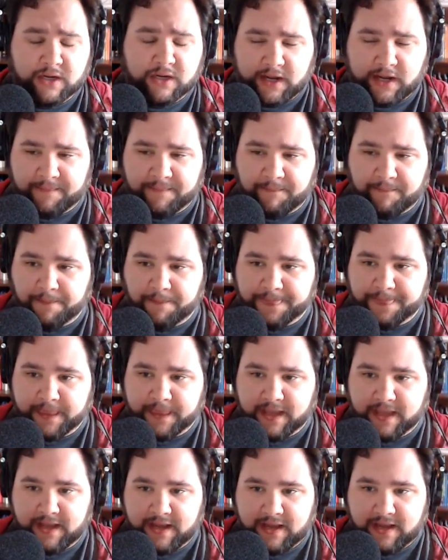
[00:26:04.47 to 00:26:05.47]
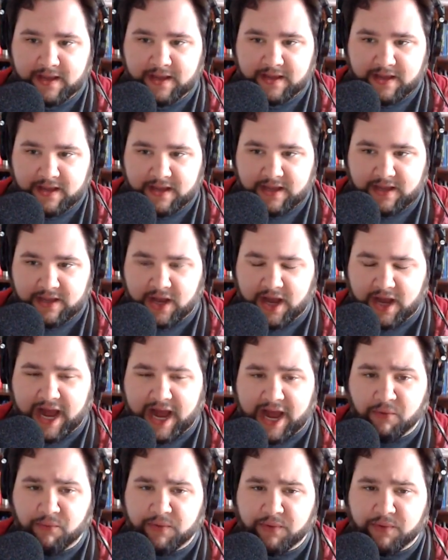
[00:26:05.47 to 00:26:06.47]

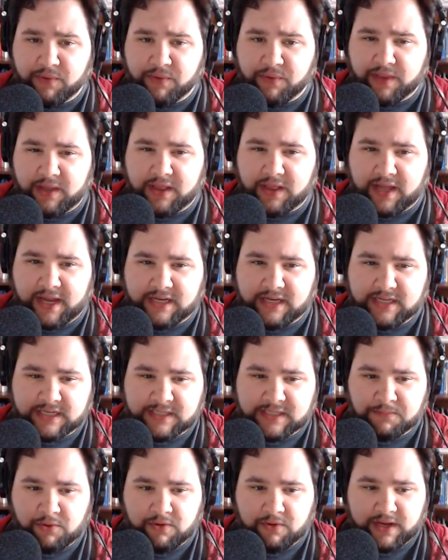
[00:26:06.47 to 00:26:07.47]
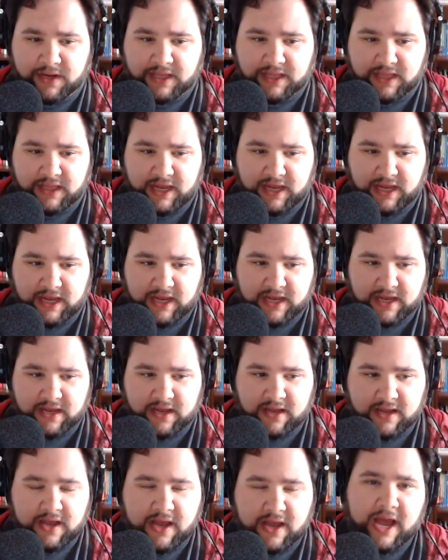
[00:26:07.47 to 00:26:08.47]
I really liked exploring the
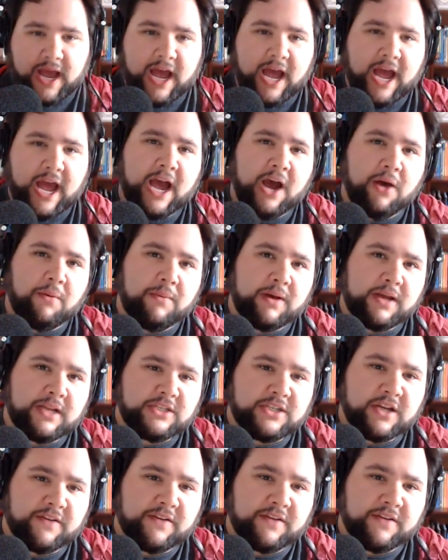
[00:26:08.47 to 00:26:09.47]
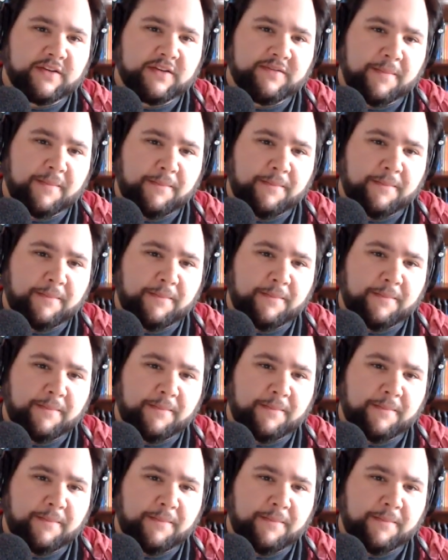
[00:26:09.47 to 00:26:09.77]
how much of a